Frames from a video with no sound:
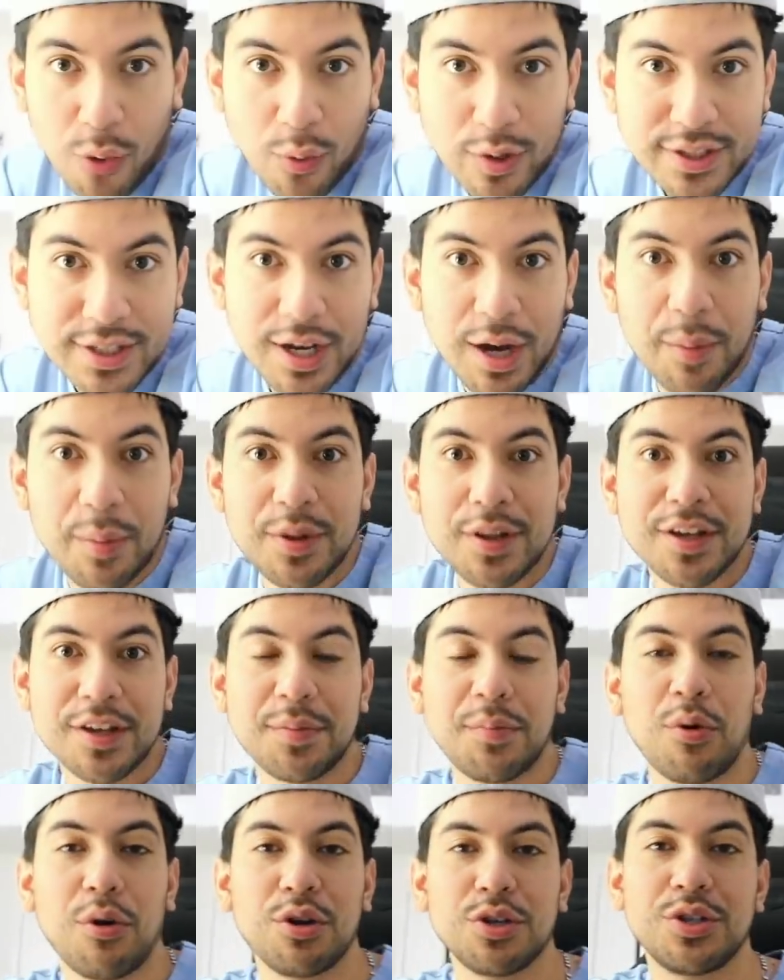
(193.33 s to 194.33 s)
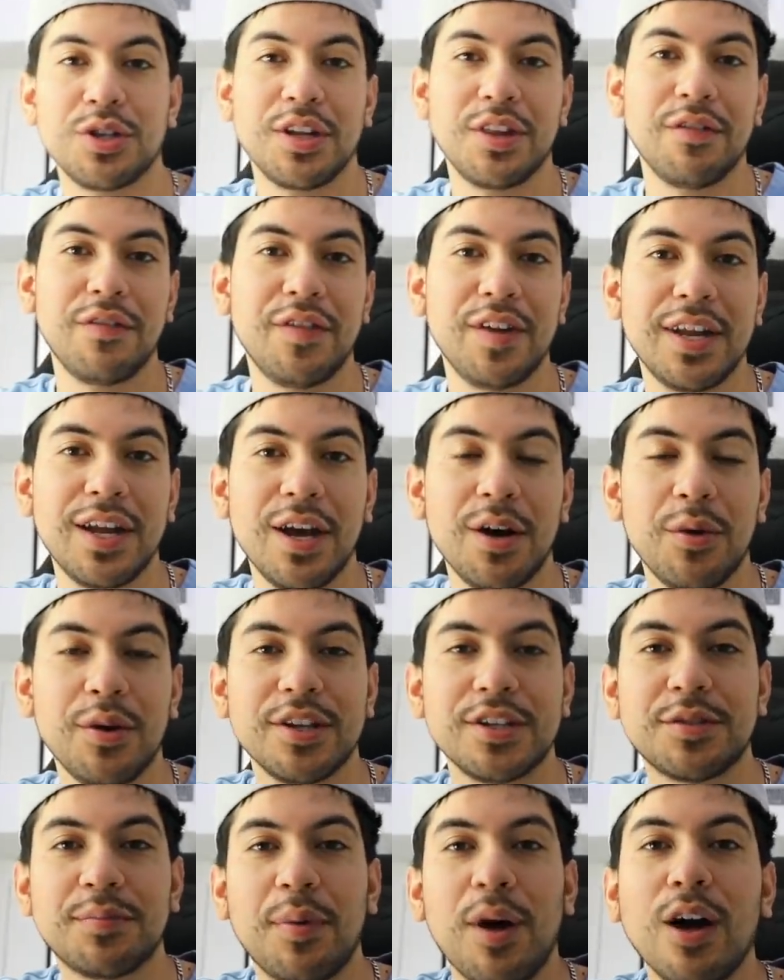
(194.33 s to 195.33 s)
what's up? This portion of the video
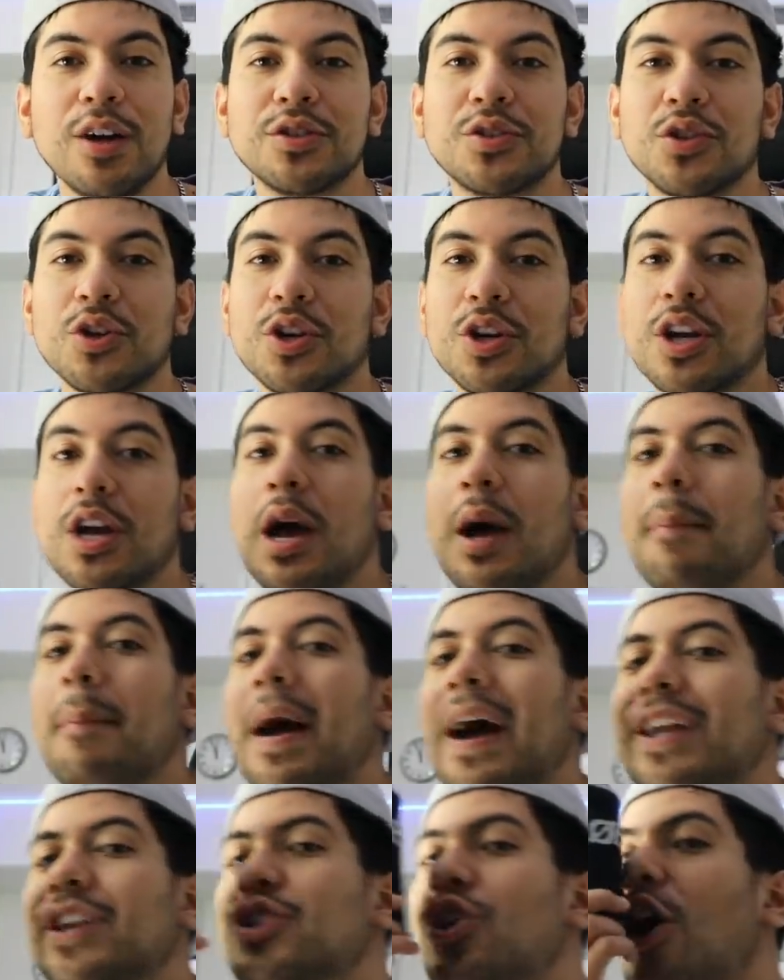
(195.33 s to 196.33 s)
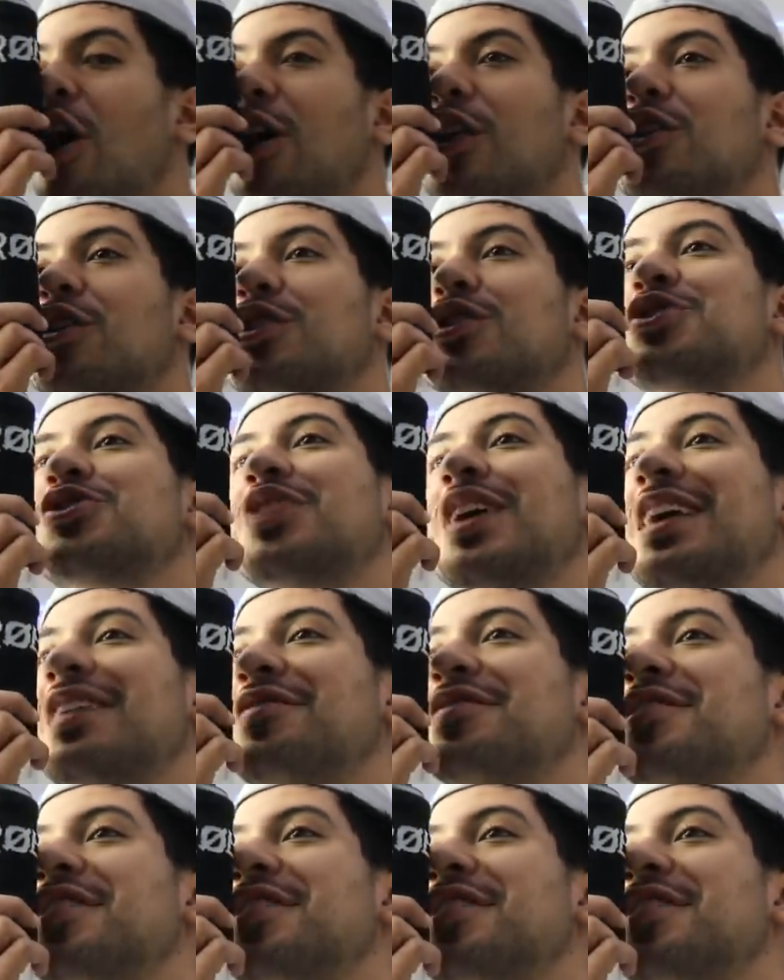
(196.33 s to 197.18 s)
is sponsored by Dollar Shave